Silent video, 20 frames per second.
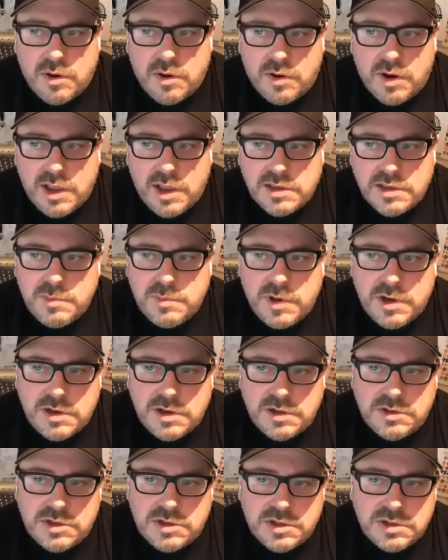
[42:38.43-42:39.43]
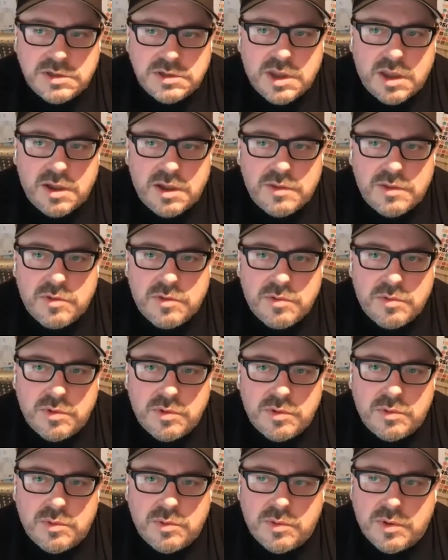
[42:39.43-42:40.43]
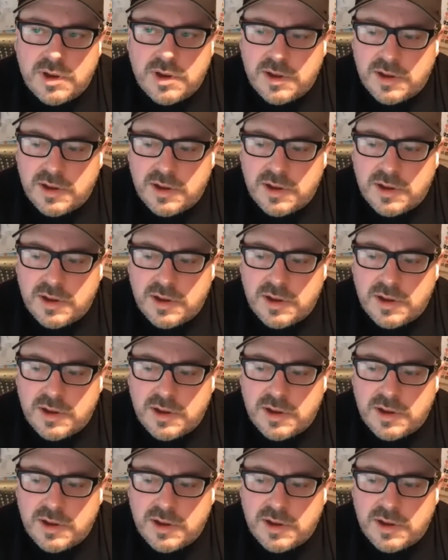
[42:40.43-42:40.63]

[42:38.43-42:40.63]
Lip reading: Her husband had just gone through